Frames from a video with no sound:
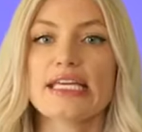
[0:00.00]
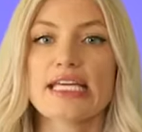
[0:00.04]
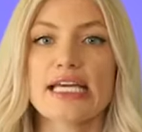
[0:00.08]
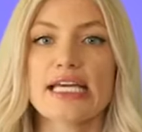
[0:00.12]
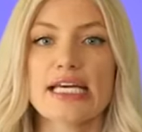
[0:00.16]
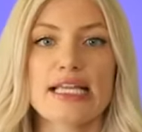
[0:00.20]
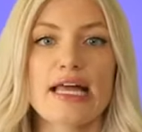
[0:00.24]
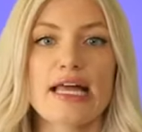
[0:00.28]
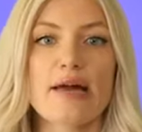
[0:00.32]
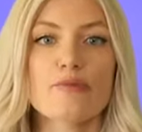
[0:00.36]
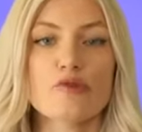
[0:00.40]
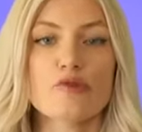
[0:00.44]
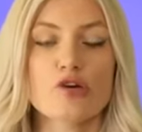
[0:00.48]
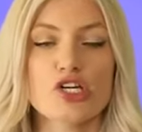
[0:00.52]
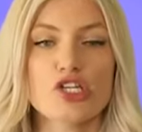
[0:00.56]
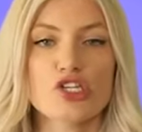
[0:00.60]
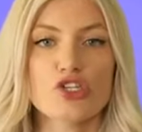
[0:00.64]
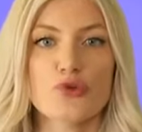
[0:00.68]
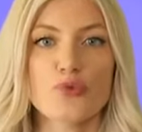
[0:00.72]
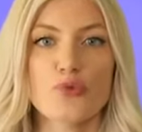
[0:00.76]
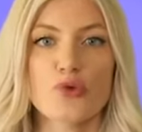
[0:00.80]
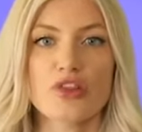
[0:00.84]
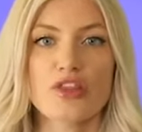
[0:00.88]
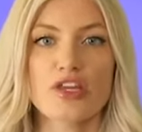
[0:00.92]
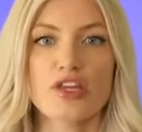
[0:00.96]
in
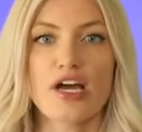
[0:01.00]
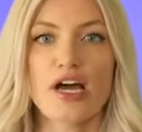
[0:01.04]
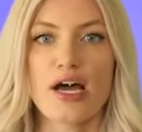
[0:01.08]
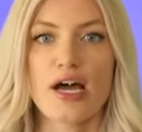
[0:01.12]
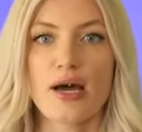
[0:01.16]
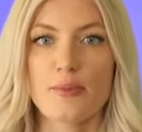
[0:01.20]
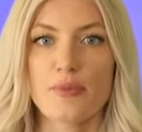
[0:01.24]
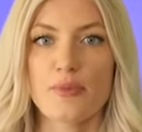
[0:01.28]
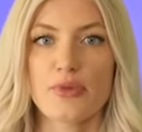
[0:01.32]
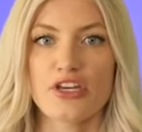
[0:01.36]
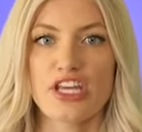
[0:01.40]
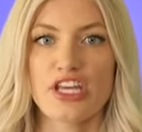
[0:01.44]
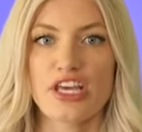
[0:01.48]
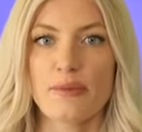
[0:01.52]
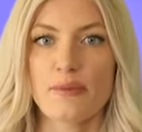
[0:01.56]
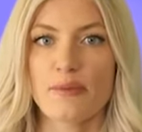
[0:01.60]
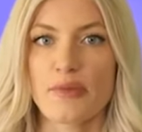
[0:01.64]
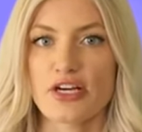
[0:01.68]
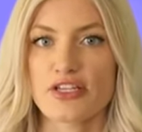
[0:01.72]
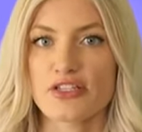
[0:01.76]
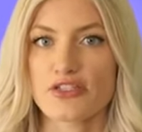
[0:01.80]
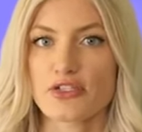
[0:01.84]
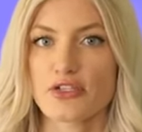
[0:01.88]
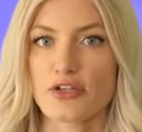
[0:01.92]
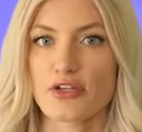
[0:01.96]
collaboration with the company
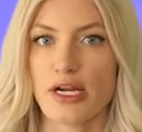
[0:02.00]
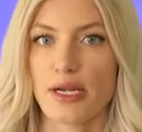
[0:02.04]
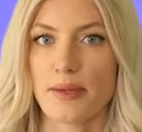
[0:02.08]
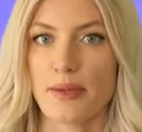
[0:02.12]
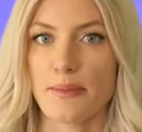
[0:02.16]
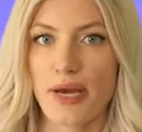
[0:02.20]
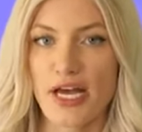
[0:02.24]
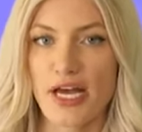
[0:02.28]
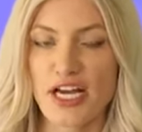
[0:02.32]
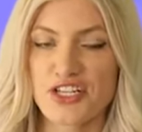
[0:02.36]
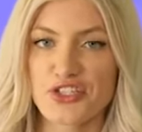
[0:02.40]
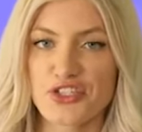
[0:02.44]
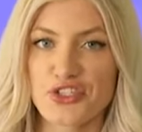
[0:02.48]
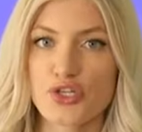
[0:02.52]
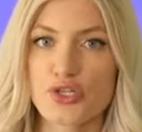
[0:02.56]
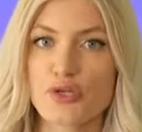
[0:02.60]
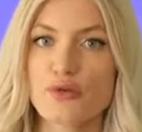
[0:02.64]
Buster and Punch,